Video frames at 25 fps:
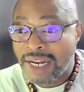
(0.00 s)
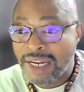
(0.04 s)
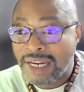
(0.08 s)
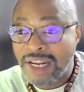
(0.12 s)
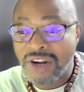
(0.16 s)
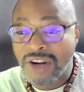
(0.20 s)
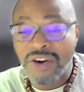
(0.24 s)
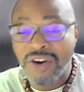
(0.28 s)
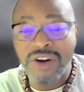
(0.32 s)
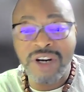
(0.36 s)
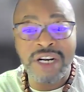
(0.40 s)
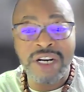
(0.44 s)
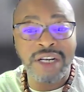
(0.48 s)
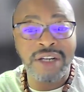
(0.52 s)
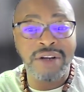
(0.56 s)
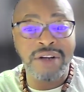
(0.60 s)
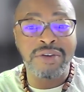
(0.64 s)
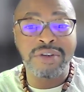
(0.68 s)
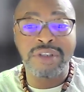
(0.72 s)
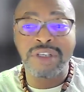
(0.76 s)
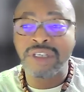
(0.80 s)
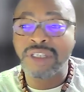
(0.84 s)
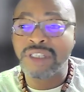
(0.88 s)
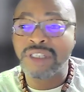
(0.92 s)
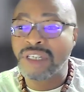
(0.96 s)
They're going to
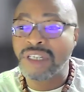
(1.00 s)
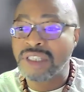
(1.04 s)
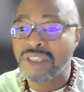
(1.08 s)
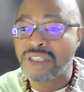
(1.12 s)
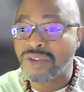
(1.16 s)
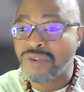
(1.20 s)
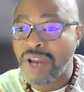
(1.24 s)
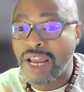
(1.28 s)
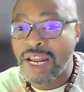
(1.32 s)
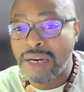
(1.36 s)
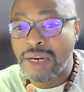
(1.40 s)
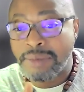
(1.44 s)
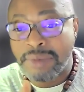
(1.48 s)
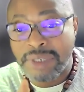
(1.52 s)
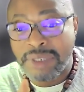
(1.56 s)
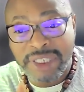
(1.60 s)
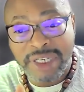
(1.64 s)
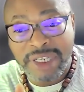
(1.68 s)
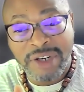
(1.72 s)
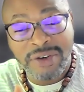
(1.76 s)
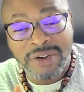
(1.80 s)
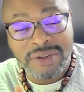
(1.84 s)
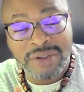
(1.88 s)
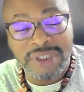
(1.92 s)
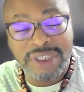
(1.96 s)
include the training
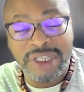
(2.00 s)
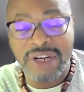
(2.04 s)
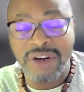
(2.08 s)
materials.